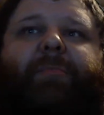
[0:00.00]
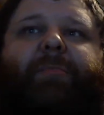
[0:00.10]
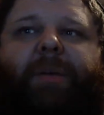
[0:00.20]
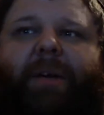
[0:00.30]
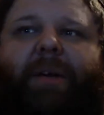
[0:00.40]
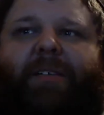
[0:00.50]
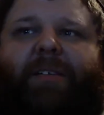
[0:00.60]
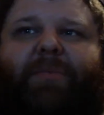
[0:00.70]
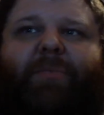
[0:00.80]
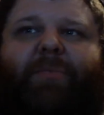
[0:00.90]
me and my
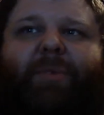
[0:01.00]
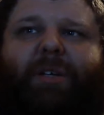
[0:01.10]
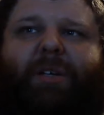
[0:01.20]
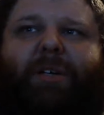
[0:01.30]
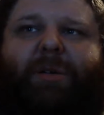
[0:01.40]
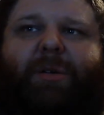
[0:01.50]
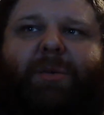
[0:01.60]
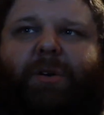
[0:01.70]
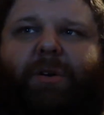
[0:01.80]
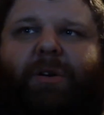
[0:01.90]
cousin
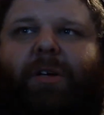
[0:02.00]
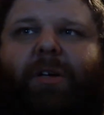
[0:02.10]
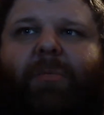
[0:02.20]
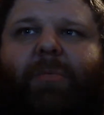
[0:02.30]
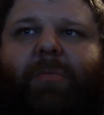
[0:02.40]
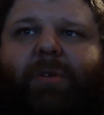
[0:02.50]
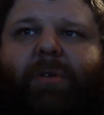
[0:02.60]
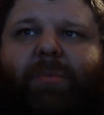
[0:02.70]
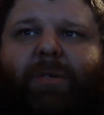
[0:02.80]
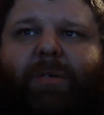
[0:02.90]
work
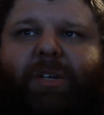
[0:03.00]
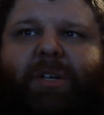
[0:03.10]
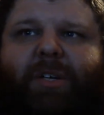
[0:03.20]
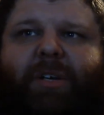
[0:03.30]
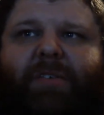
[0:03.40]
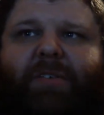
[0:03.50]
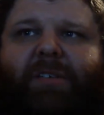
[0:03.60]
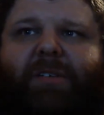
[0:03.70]
opposing shifts.